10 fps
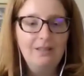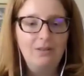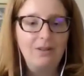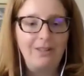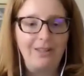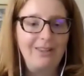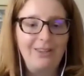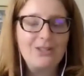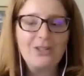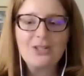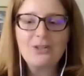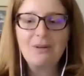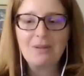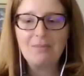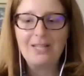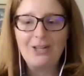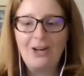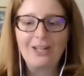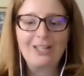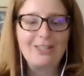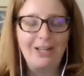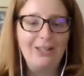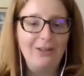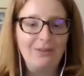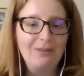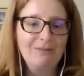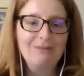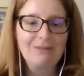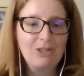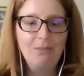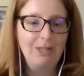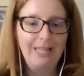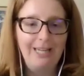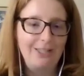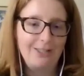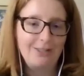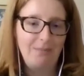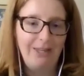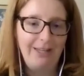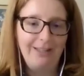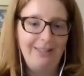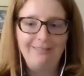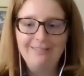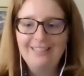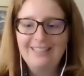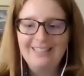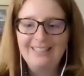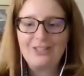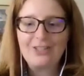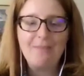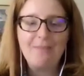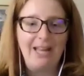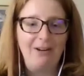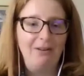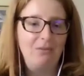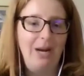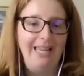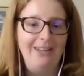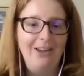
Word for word: or the the surgery with my dog because i knew she would get into something and it's just a matter of when,